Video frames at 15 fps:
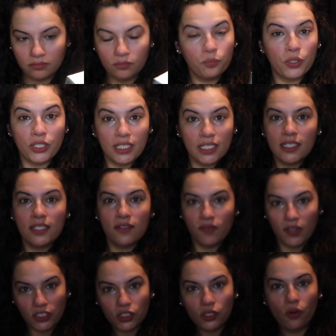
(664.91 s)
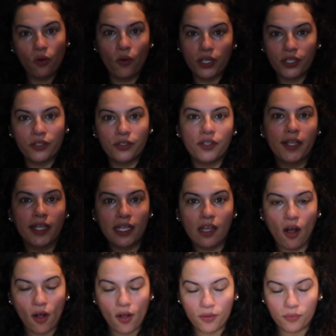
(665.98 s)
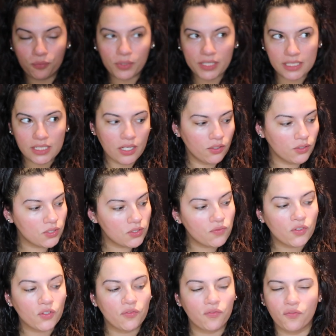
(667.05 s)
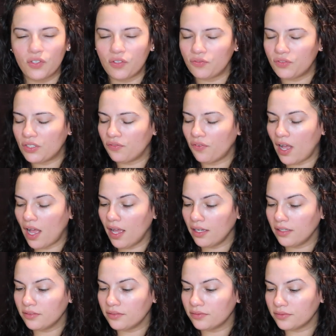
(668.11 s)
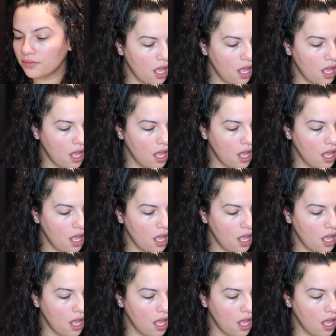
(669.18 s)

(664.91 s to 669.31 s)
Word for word: Brilliant facial oil retails for 55